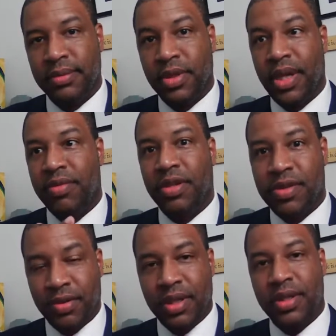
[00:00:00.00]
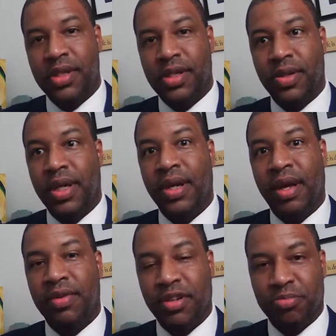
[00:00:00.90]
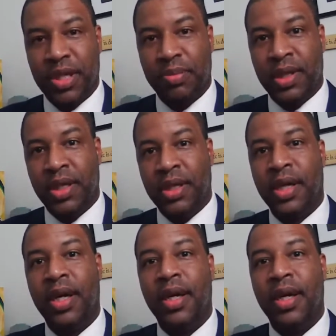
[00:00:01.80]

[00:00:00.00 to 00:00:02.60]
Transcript: Do you have enough syringes? Do you not have enough PPE?